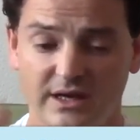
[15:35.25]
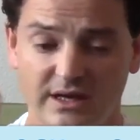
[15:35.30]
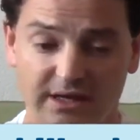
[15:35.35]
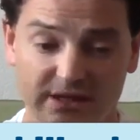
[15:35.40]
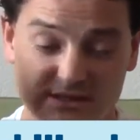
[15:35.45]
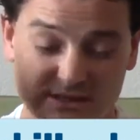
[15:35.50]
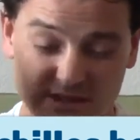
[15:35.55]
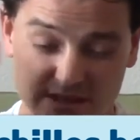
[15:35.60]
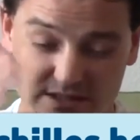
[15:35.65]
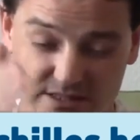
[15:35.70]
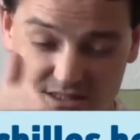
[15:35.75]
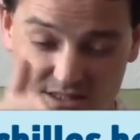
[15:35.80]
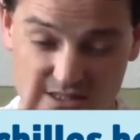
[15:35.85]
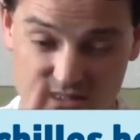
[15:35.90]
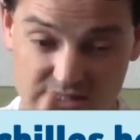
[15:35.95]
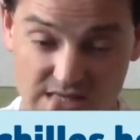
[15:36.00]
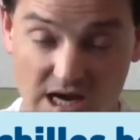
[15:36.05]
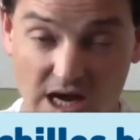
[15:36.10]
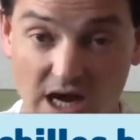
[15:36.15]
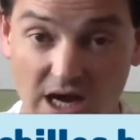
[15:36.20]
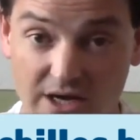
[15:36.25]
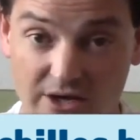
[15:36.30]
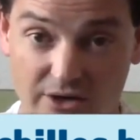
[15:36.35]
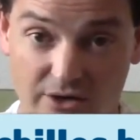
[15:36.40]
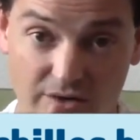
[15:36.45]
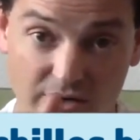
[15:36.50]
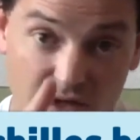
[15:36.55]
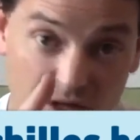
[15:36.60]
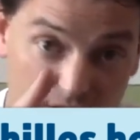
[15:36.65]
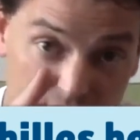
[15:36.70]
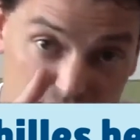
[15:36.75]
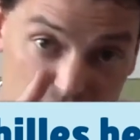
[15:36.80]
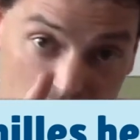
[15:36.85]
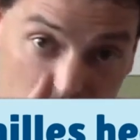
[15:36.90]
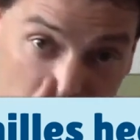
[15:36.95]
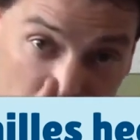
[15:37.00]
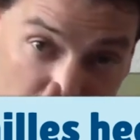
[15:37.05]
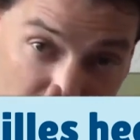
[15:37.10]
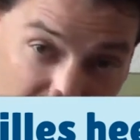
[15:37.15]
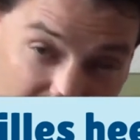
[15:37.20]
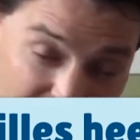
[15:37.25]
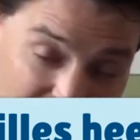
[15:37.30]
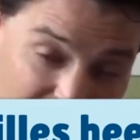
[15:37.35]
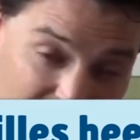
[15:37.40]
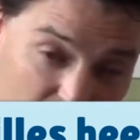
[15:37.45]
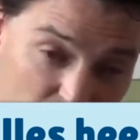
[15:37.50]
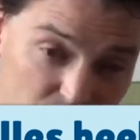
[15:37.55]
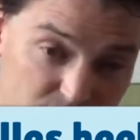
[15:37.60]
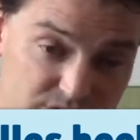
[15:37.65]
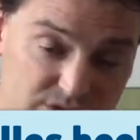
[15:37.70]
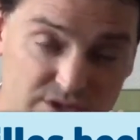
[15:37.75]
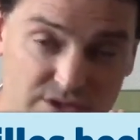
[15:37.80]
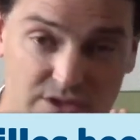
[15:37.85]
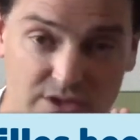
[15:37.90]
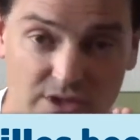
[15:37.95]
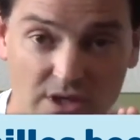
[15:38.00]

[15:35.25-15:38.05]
is this desire to look out